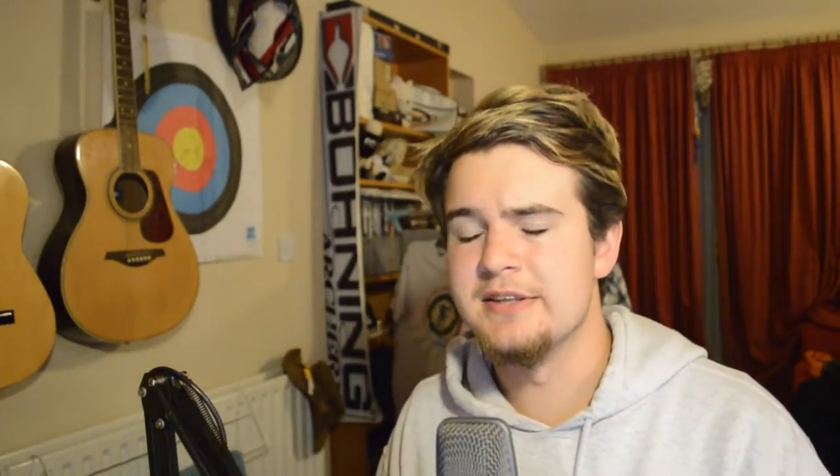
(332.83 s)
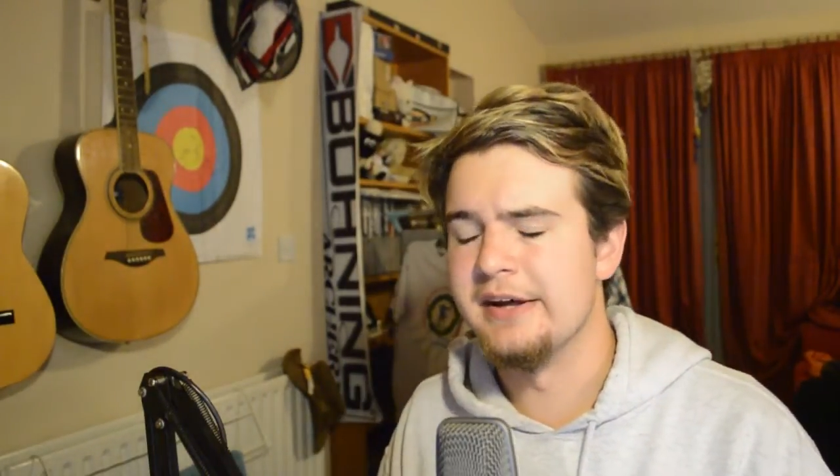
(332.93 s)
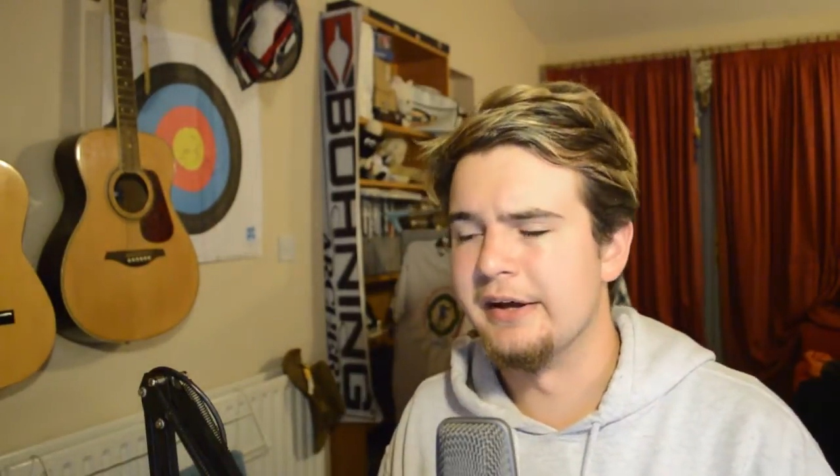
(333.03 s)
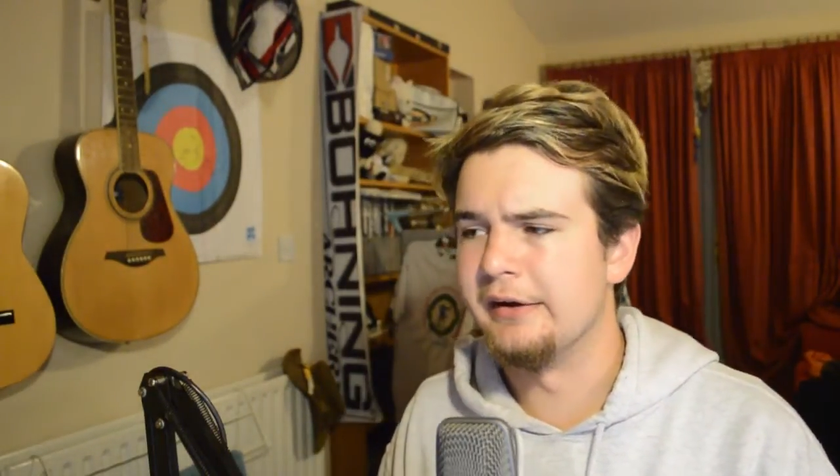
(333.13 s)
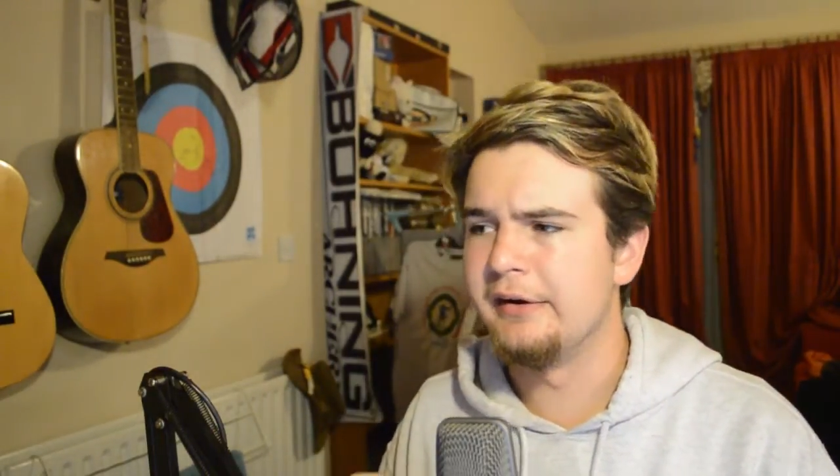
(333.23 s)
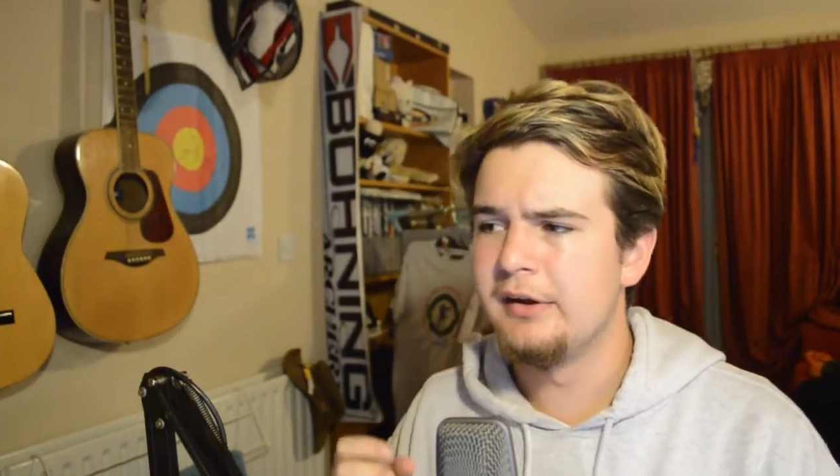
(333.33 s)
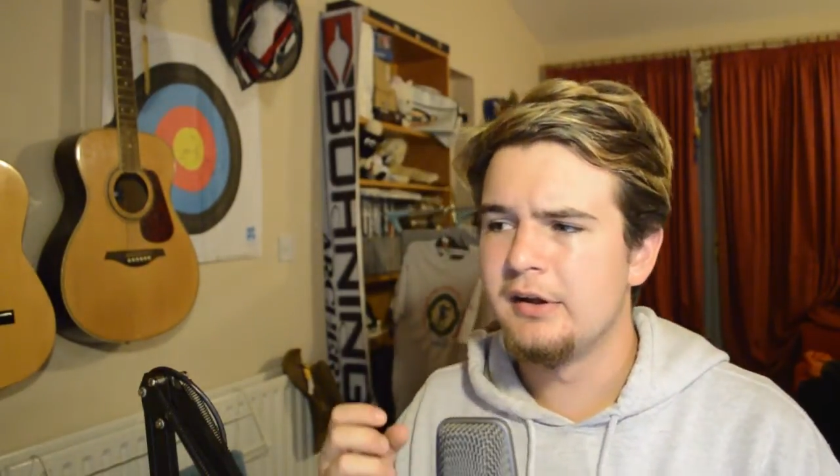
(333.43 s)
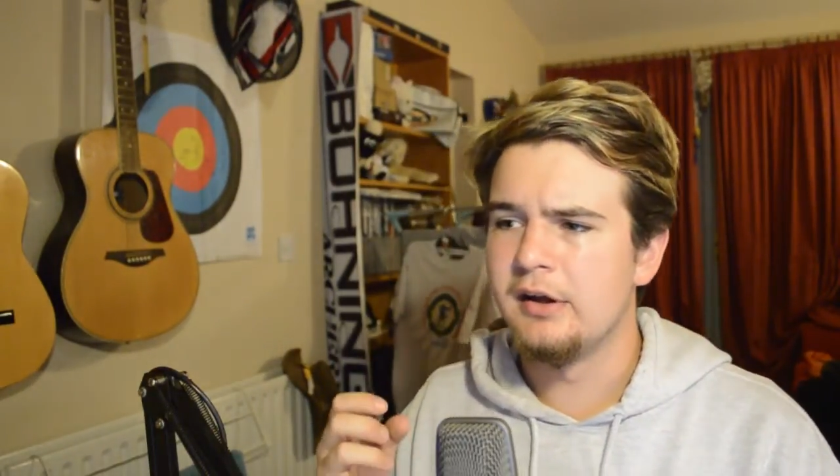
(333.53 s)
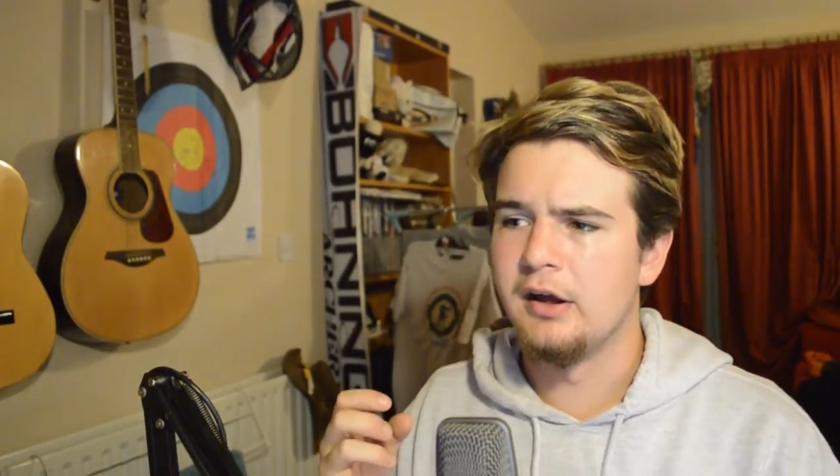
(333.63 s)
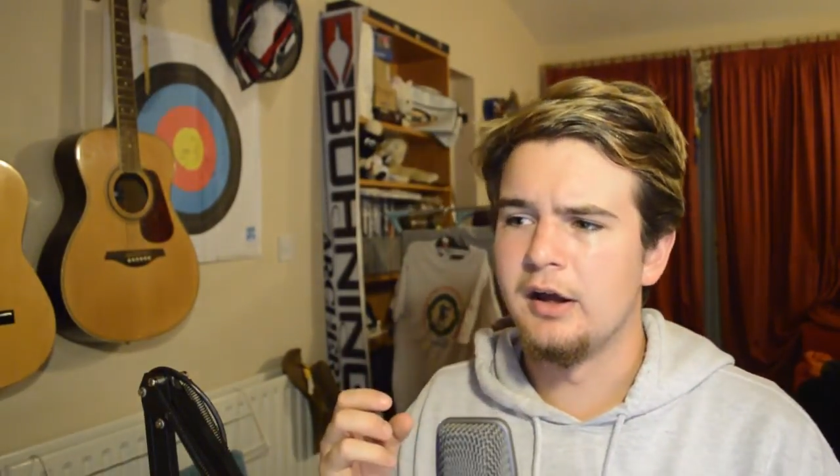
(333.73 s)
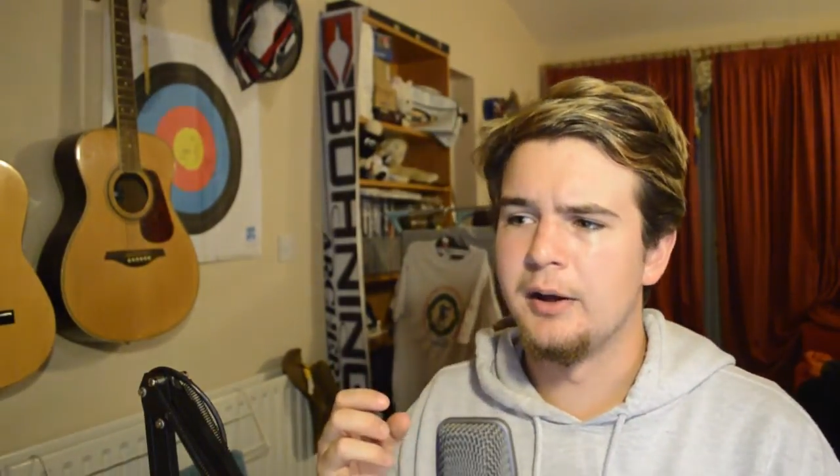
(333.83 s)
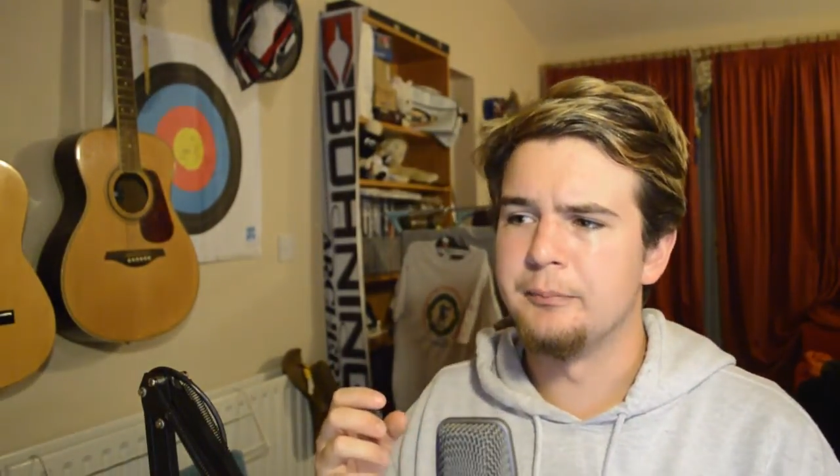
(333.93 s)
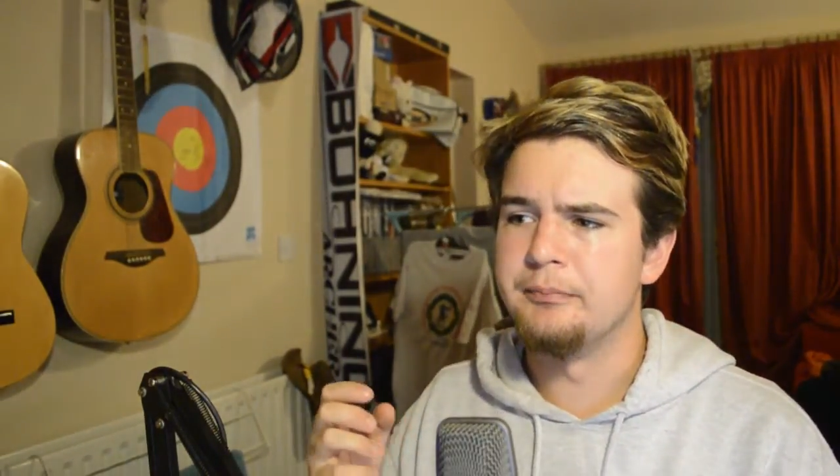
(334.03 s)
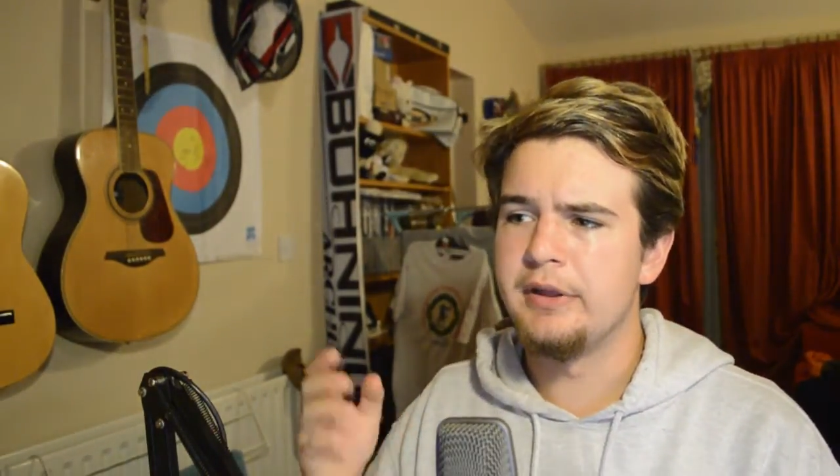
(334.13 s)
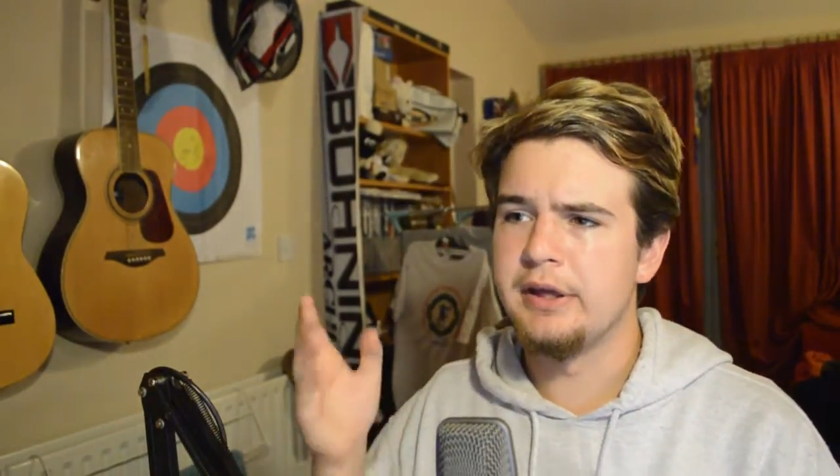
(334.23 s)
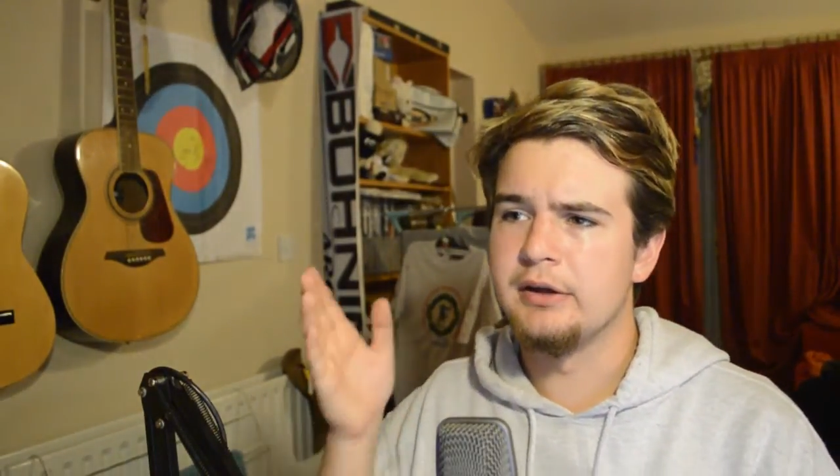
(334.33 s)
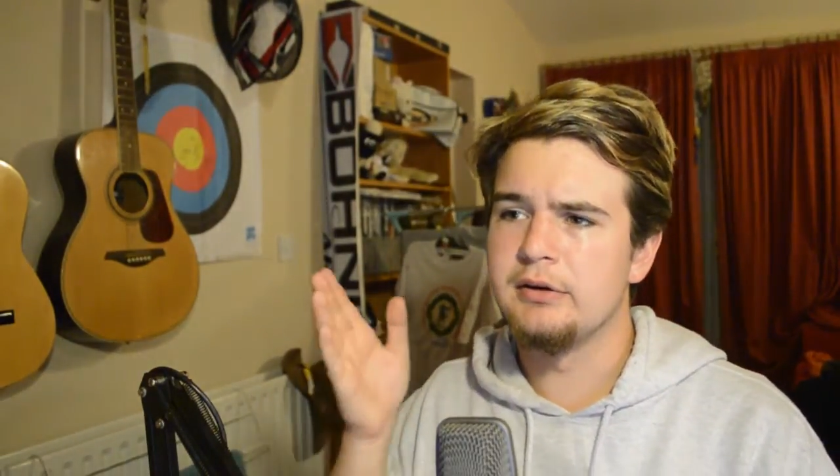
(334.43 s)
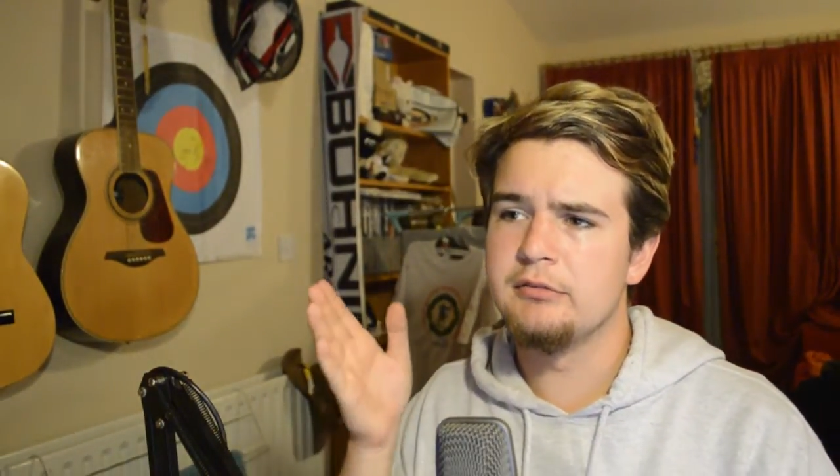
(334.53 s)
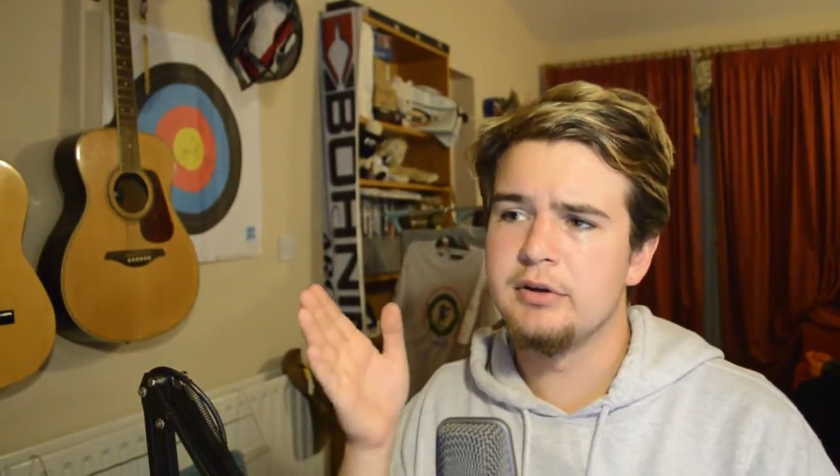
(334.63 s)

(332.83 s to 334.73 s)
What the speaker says: there, it